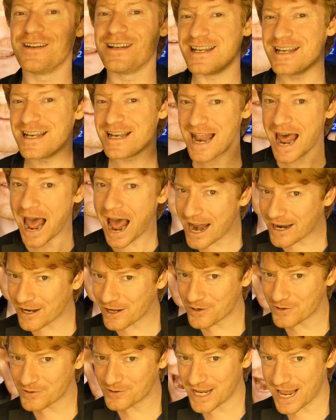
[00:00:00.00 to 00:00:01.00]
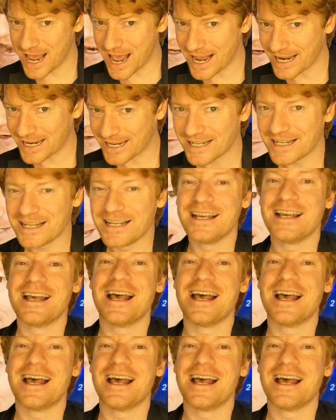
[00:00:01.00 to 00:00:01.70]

nanotech